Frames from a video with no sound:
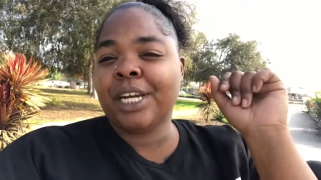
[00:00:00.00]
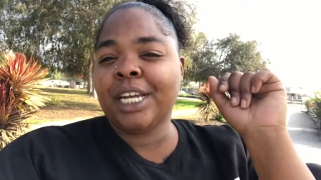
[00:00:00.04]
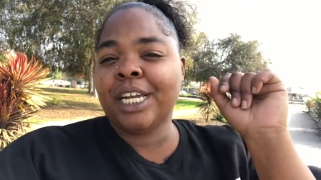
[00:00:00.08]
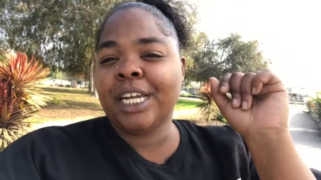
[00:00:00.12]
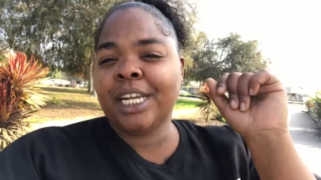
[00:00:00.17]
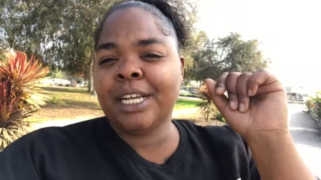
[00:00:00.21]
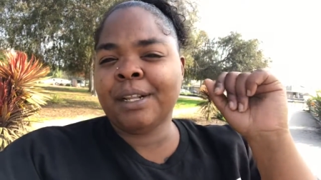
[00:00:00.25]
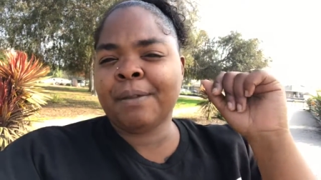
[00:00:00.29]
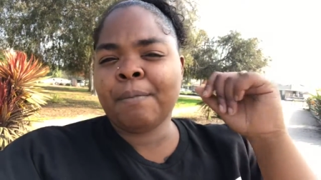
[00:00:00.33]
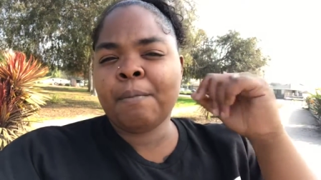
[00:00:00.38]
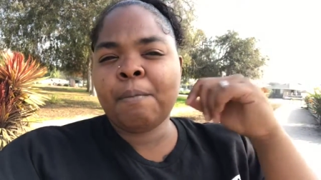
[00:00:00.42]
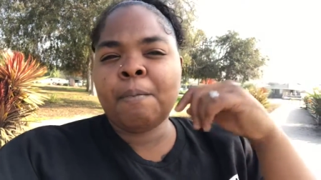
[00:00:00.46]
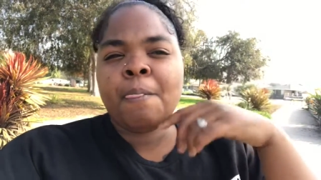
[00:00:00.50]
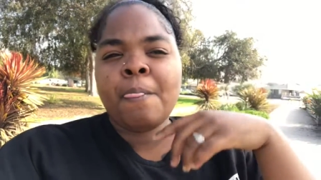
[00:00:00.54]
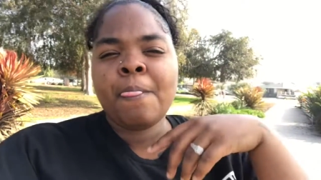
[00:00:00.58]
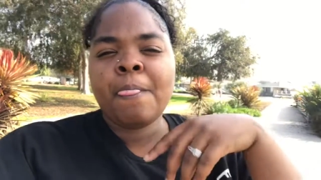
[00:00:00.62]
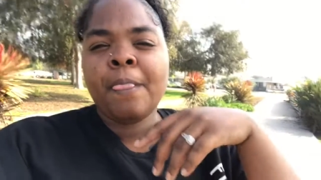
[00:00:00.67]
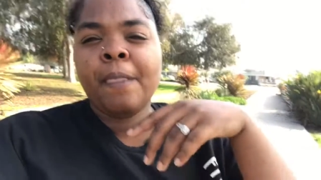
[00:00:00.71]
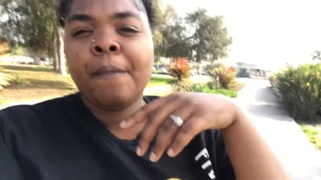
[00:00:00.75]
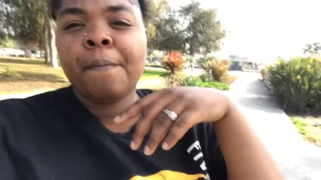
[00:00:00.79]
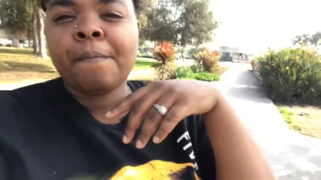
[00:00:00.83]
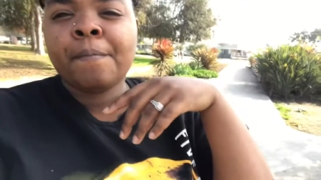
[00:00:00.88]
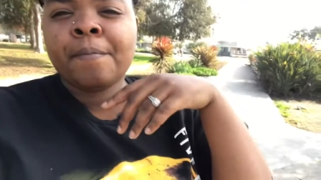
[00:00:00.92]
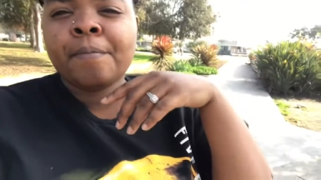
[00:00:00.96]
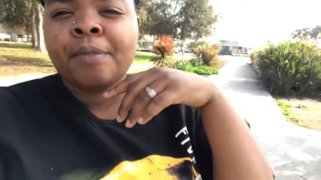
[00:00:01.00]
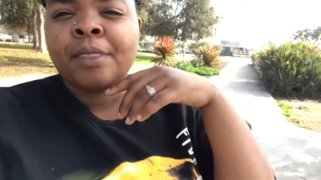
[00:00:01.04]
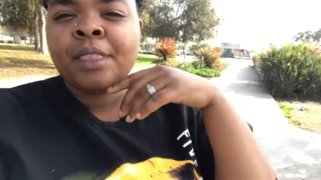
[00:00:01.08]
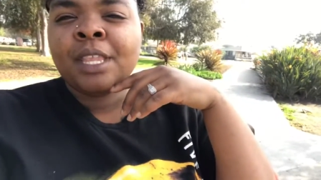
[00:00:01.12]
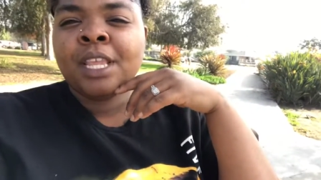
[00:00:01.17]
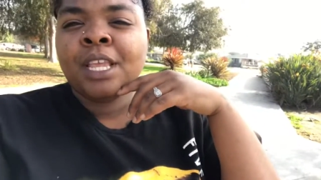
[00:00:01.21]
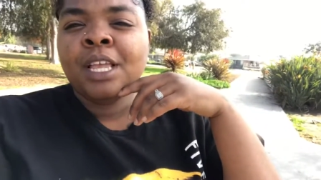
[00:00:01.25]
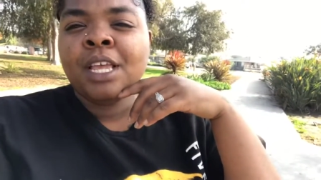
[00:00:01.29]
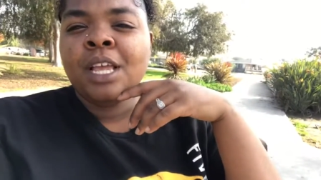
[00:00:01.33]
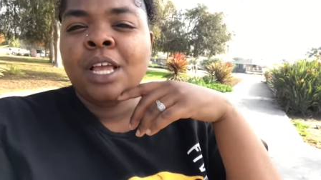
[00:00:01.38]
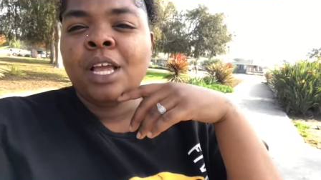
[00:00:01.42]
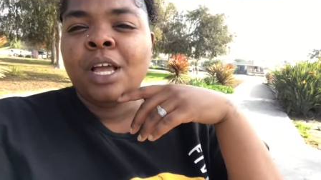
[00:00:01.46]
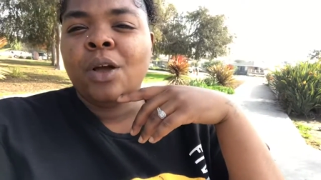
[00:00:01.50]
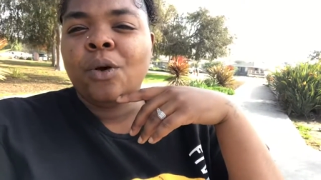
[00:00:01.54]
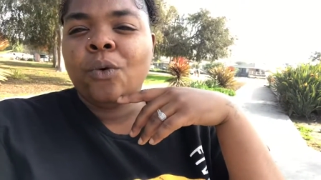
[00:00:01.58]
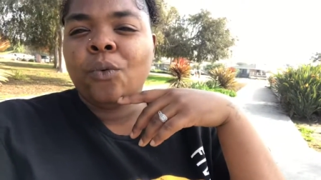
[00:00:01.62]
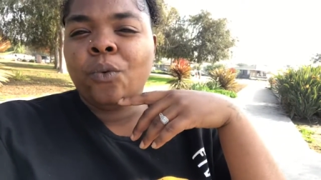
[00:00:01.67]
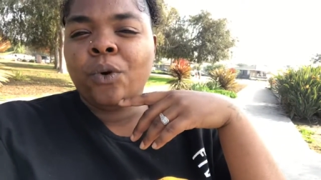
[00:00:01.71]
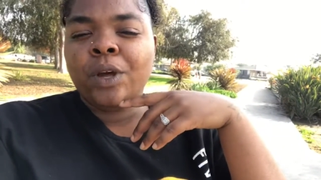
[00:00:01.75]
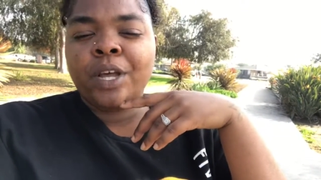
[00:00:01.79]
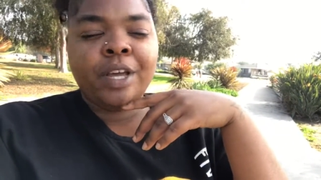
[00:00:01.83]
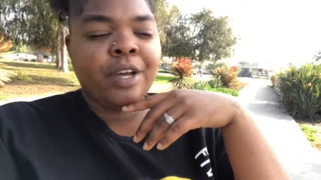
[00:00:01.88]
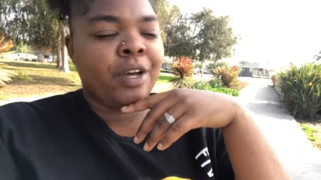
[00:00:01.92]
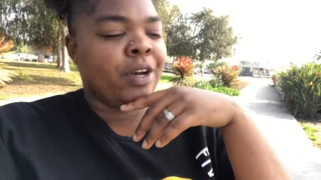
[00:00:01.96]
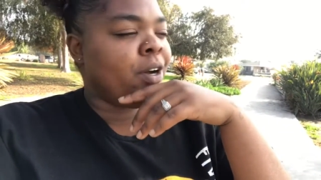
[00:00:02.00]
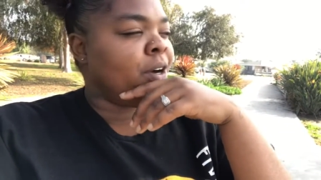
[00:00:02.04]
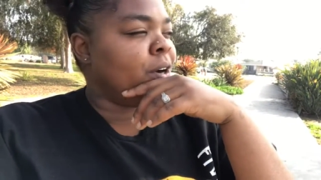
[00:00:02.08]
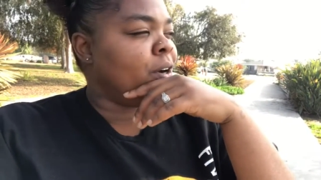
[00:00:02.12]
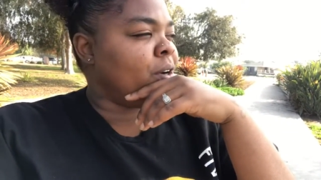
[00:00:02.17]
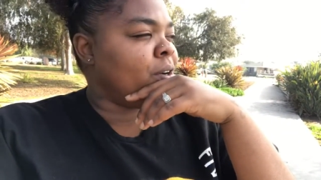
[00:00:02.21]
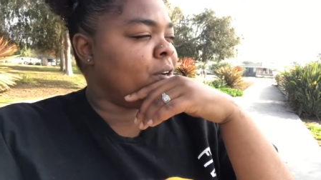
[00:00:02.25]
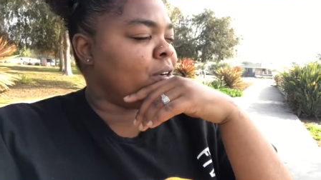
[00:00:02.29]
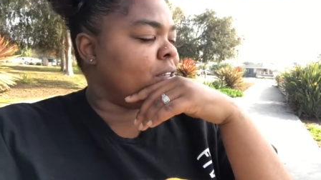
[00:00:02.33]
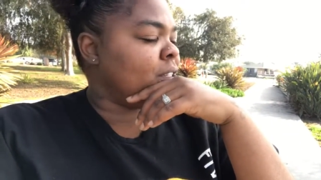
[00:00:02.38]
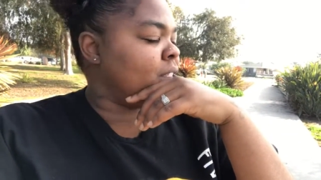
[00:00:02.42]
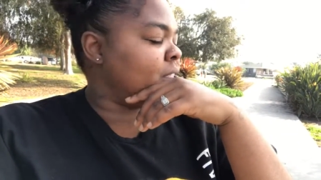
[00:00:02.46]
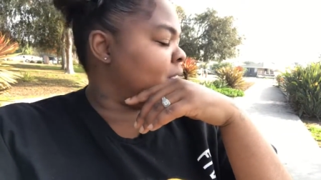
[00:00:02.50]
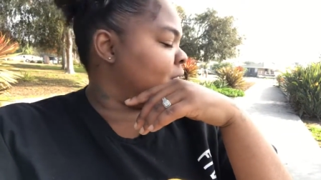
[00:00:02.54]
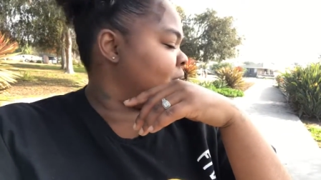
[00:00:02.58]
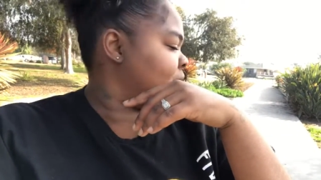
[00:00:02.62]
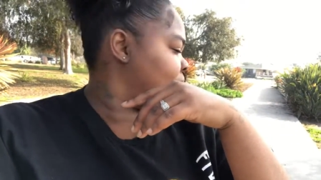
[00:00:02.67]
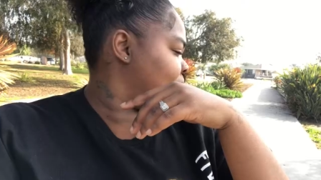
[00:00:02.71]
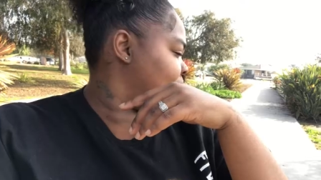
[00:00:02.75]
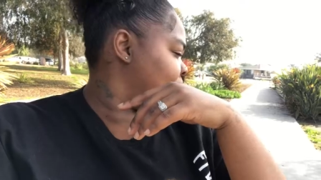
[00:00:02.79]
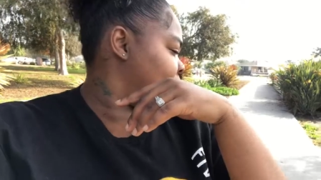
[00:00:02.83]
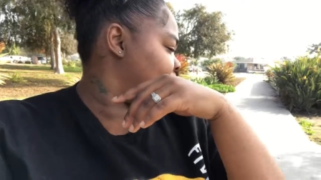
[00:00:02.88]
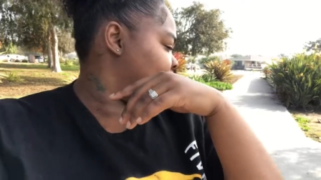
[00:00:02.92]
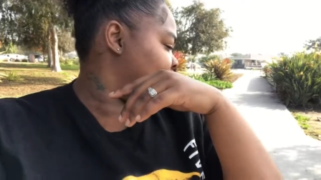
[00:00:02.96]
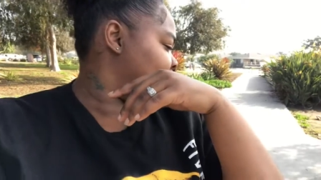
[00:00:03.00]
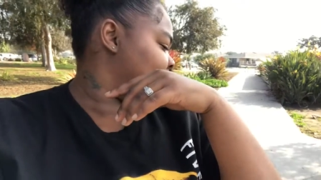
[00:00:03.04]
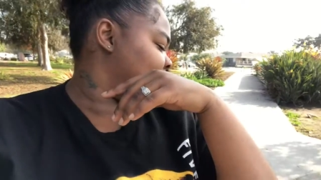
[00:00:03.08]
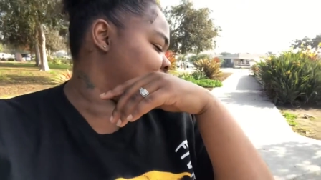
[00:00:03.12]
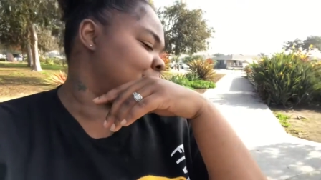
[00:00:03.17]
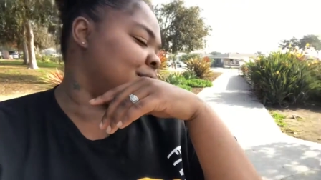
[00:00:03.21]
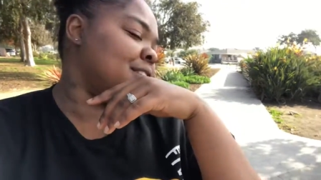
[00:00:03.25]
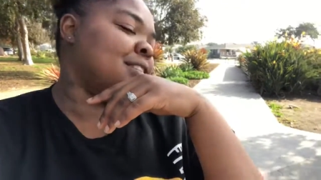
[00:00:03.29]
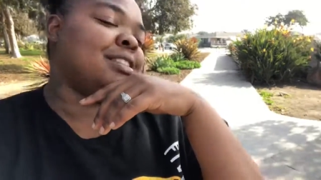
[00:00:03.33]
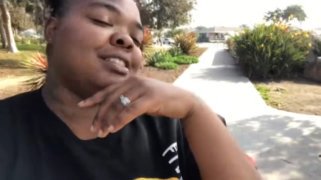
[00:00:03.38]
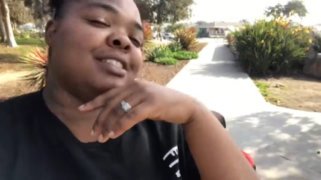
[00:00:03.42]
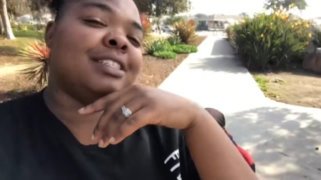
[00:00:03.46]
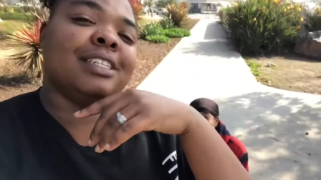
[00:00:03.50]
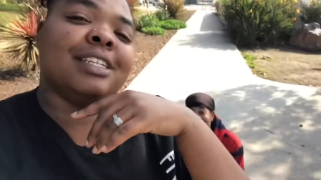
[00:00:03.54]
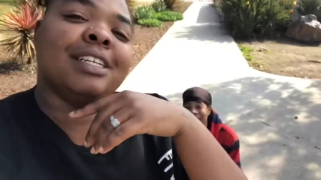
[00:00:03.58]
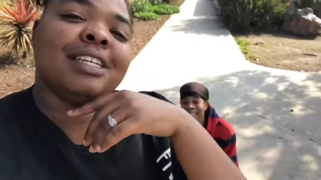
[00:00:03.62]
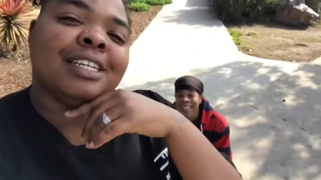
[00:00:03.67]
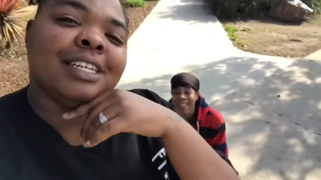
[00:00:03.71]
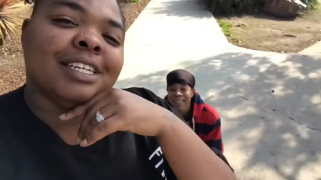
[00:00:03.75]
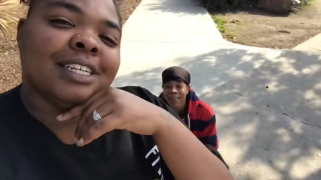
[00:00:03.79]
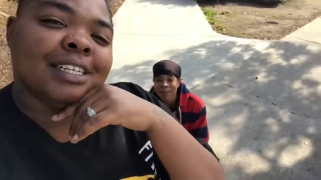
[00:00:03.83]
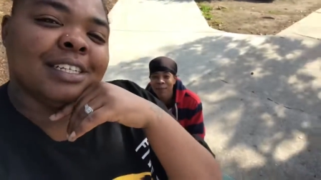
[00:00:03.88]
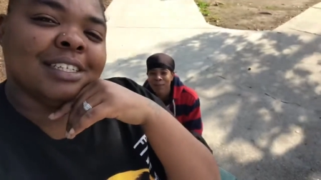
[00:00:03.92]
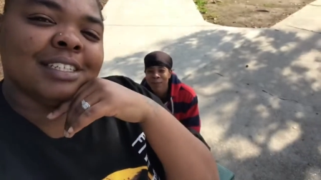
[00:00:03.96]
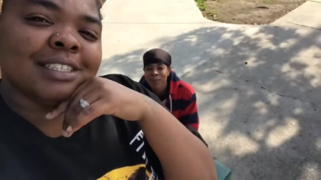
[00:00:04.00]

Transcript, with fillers: I'm down on one knee. Will. I'm down on one knee.